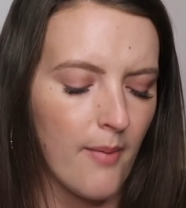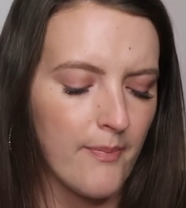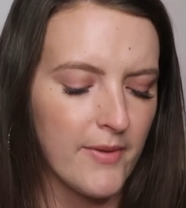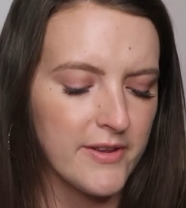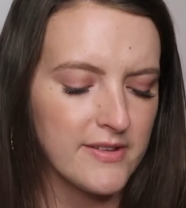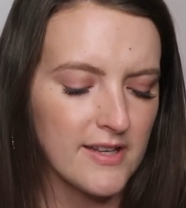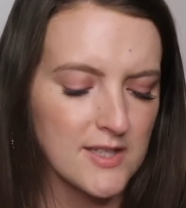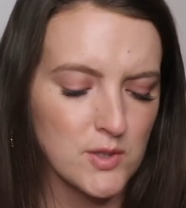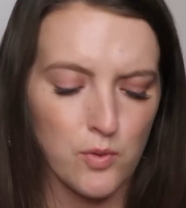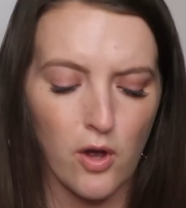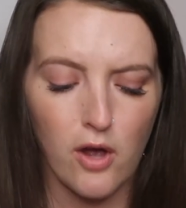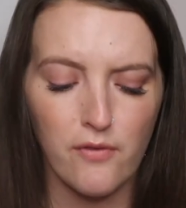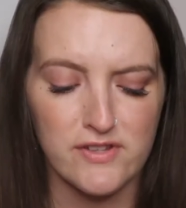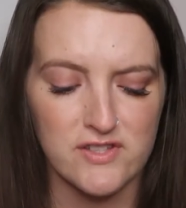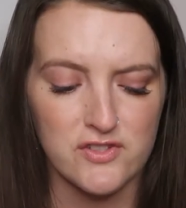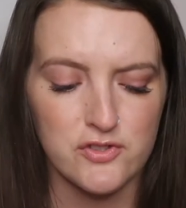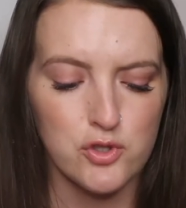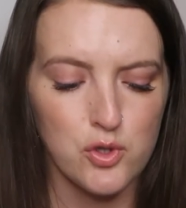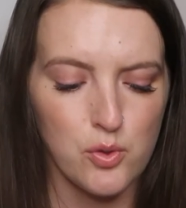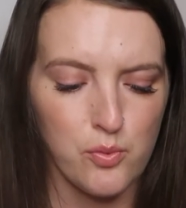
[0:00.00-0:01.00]
It does well if
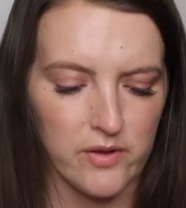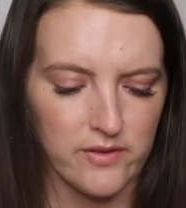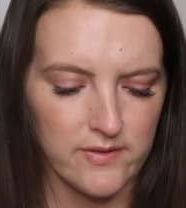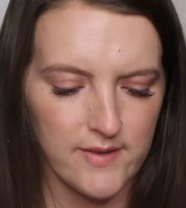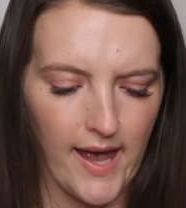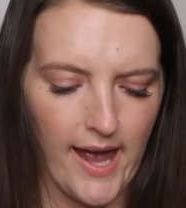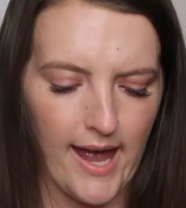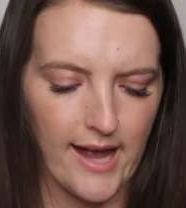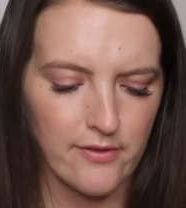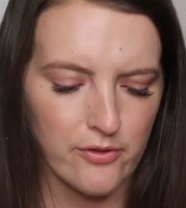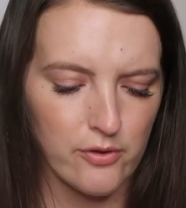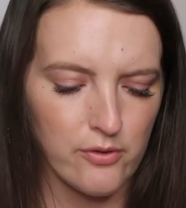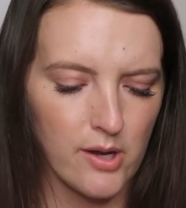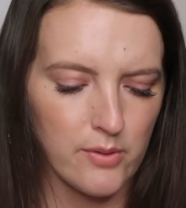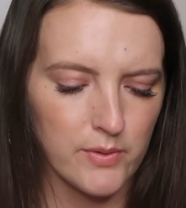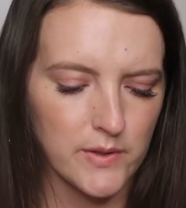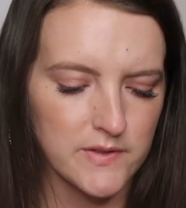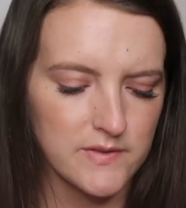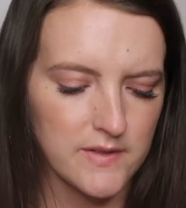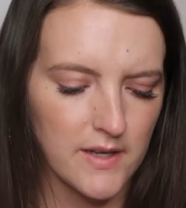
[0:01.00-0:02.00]
it's new with tag, though,
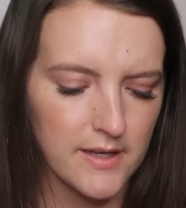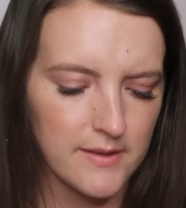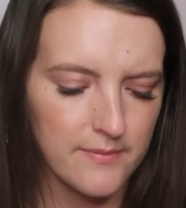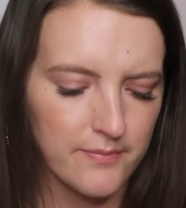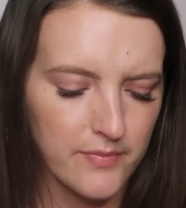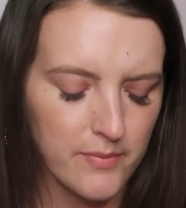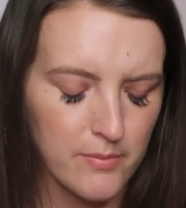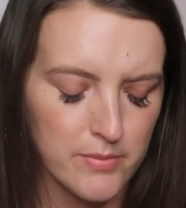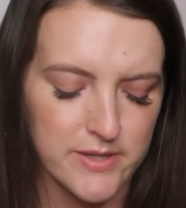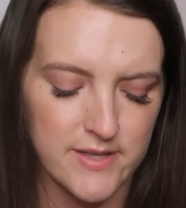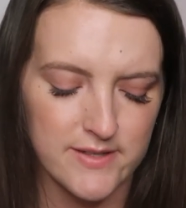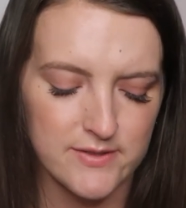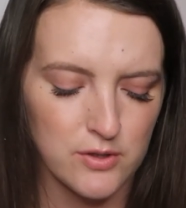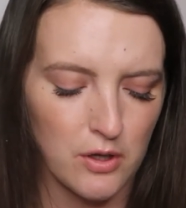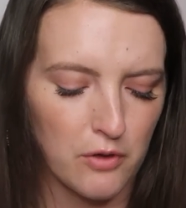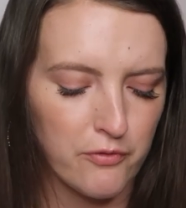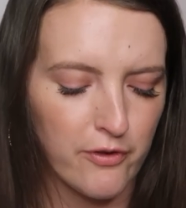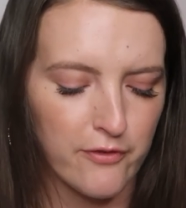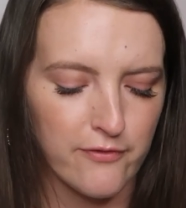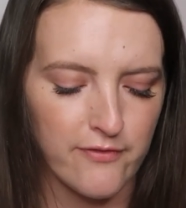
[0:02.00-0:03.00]
I will say. But this
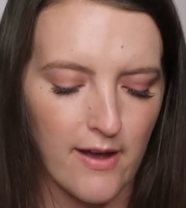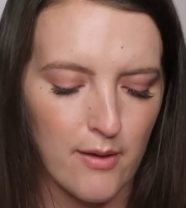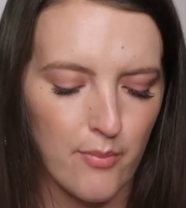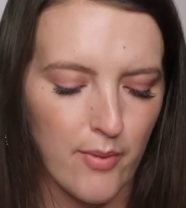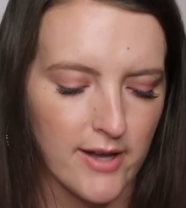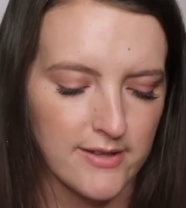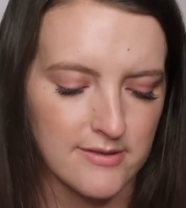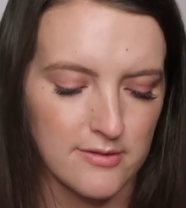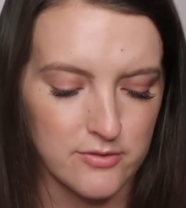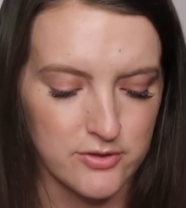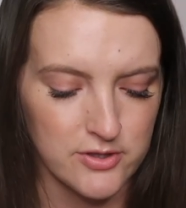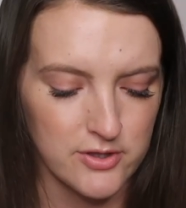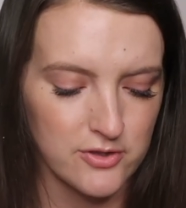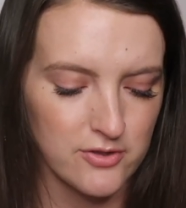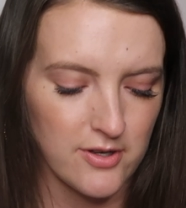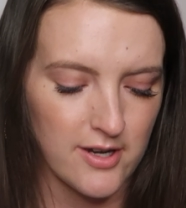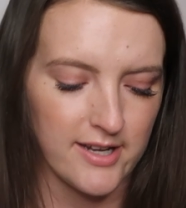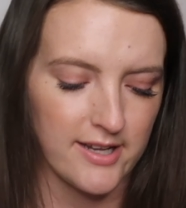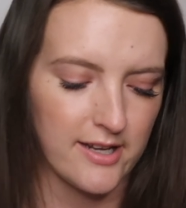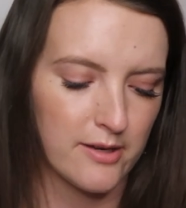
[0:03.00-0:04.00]
sold for $5. I was just
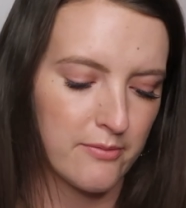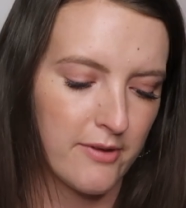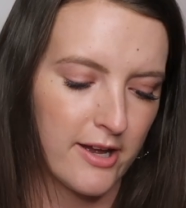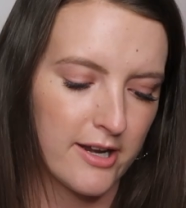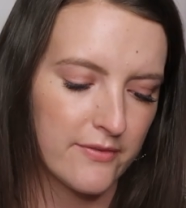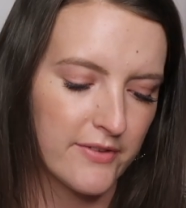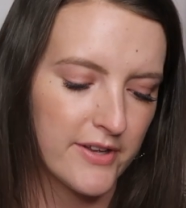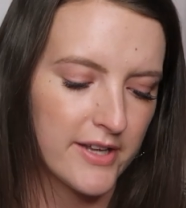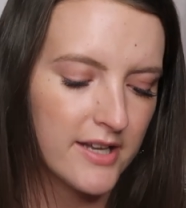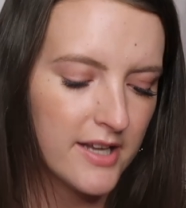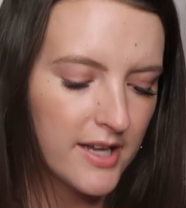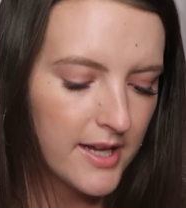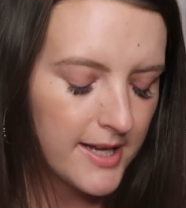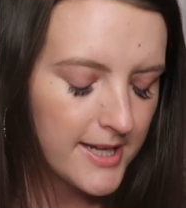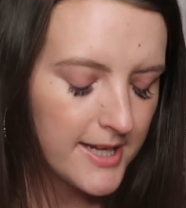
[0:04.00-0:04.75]
trying to get rid of it.